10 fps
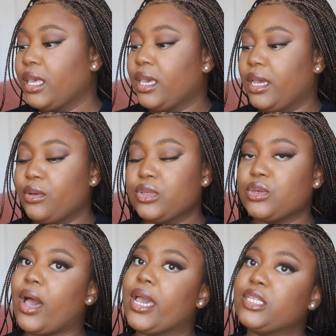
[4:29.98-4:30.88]
And
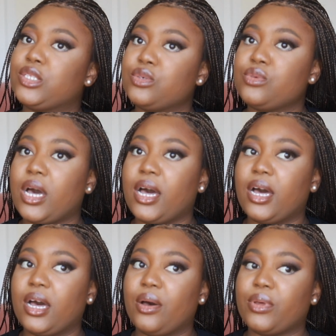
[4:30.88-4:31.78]
also, I do
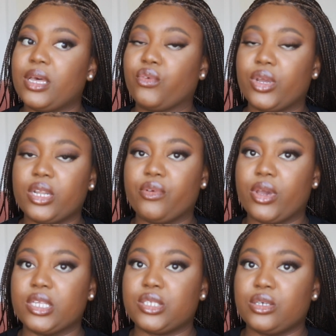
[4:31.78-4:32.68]
have Grid
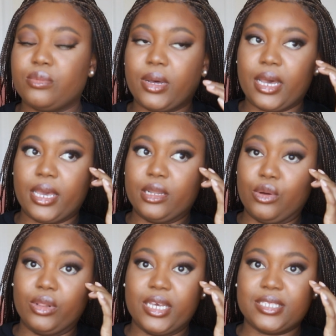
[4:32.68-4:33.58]
Eraser by
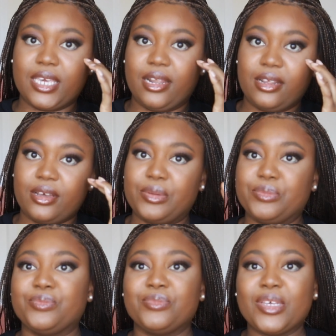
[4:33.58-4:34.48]
No Lace Canada,
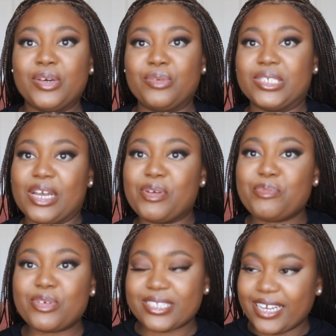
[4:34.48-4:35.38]
which I
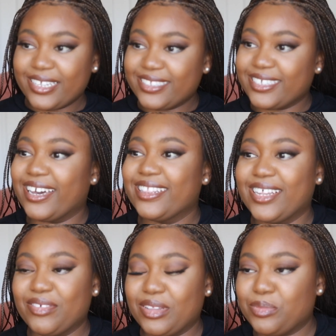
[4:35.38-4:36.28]
represent. I
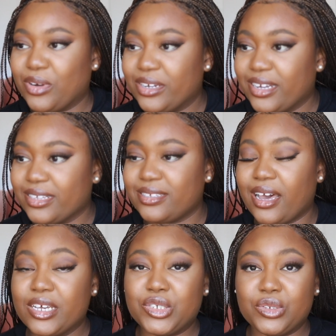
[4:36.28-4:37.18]
love that product.
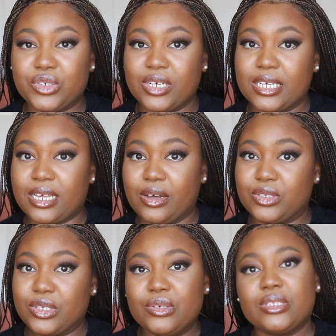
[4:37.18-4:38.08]
I showed you guys how to
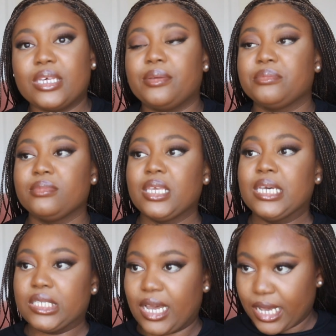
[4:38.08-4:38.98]
use it.
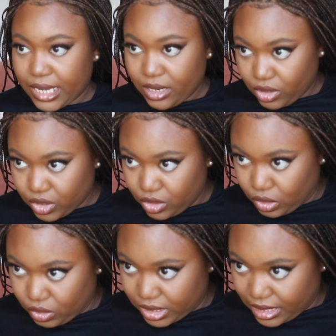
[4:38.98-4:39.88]
So I can also
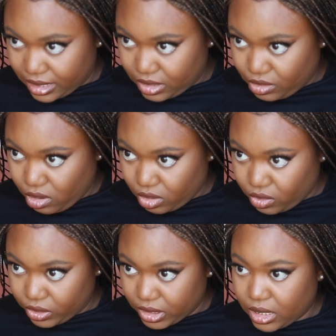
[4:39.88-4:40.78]
use that knot
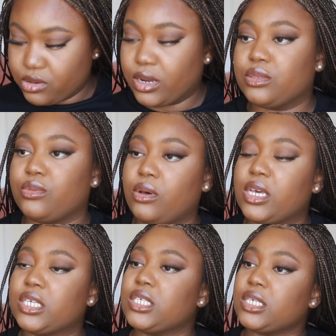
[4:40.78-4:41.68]
concealer as well.
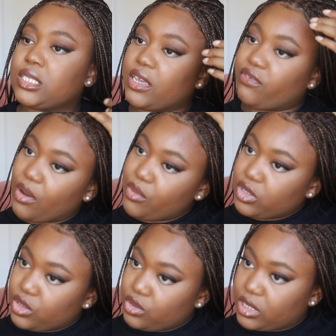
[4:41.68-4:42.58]
It's just, if I were
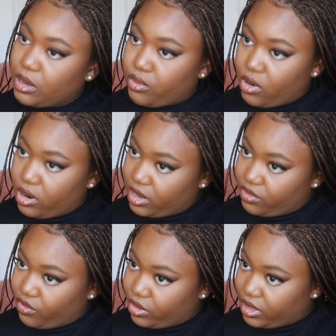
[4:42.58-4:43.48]
to use that product
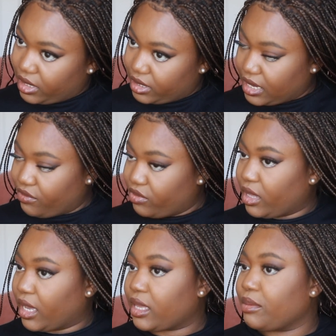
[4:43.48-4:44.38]
for this, I feel
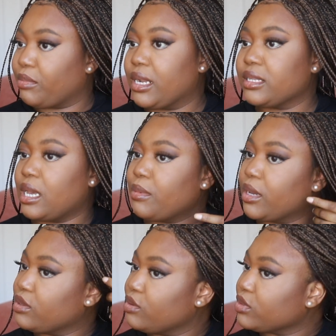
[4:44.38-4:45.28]
like by the time I
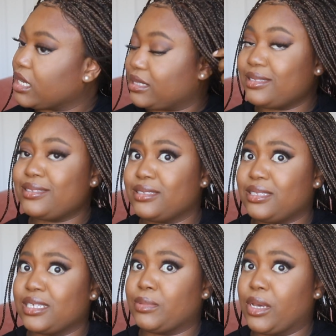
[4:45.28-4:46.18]
use, because it's a
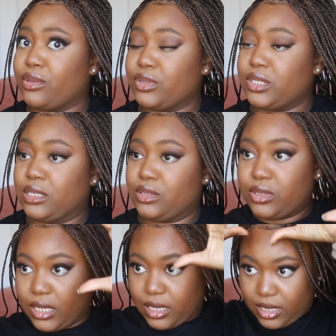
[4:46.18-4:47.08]
6x13, so
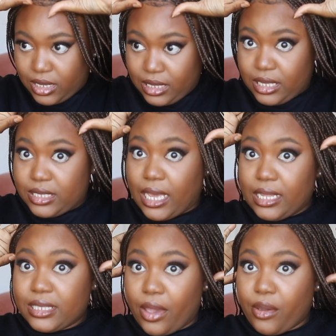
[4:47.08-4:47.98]
it's like this
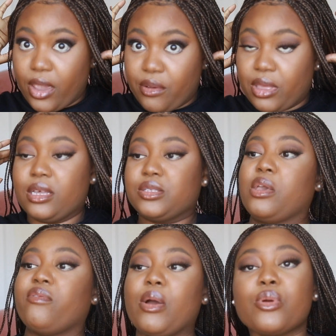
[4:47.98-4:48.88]
entire area. So
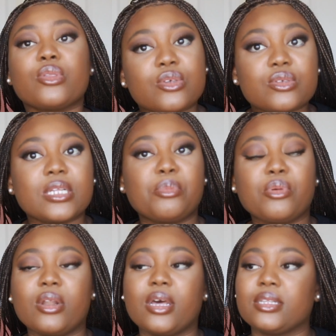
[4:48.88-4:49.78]
if I were to use that
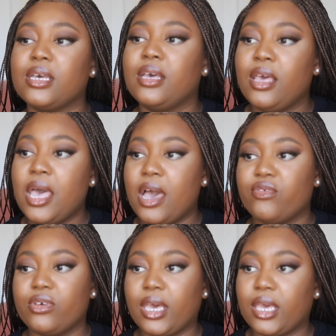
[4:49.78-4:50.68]
product, I
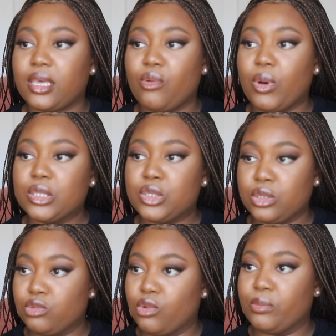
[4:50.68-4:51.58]
feel like 1
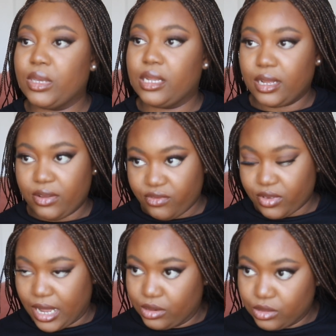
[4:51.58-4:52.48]
tube won't be enough.
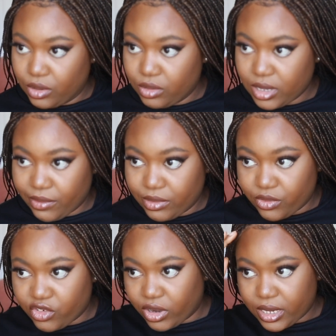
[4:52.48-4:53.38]
I don't know. I've
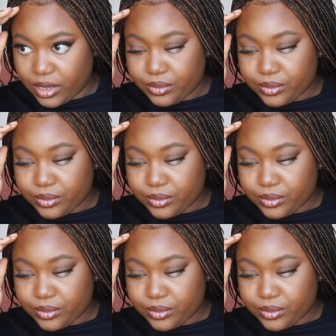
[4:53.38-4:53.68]
never tried it.